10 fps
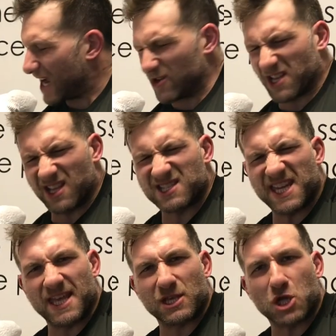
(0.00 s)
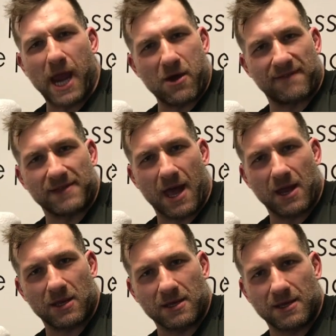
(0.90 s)
I stand on the chair for that.
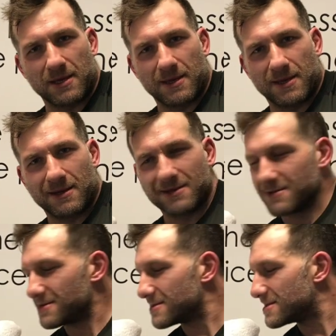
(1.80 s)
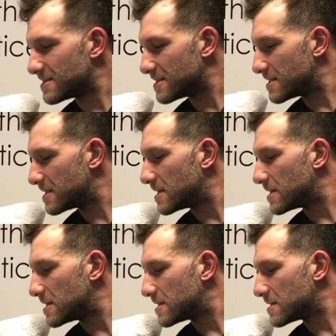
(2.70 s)
Yeah, I can't see
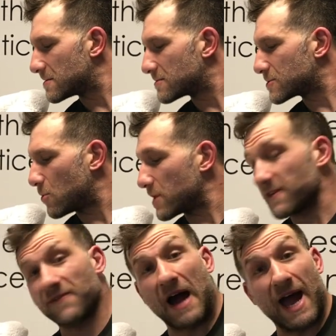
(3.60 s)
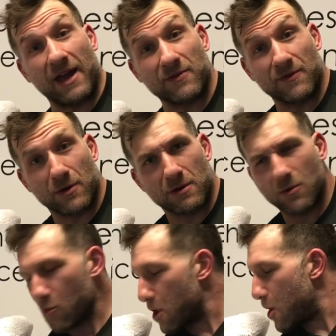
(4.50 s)
shit. 25.
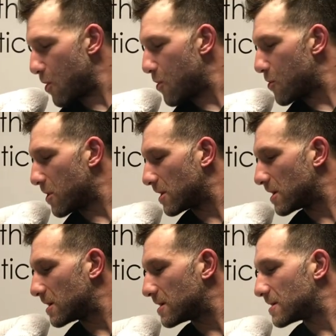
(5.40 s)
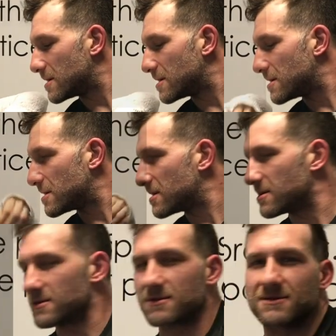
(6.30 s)
Whoa. 17 and three
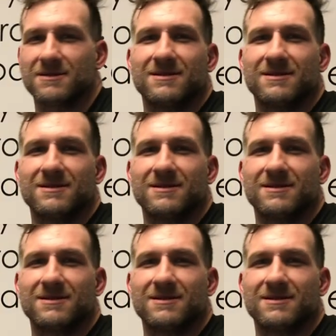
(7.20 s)
quarters.